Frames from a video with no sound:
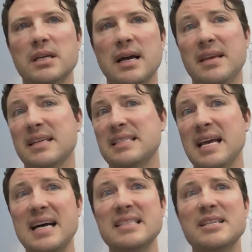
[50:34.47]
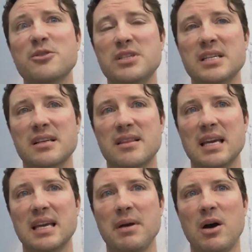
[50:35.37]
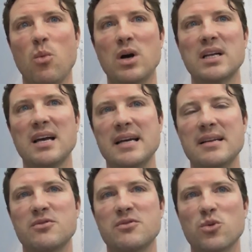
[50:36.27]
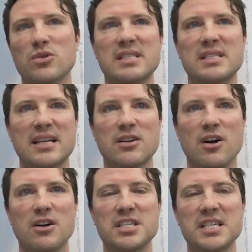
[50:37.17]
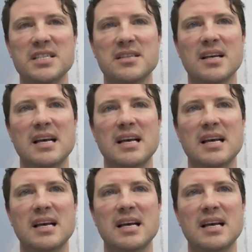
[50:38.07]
I think it's as interesting to think about what kind of tools and technologies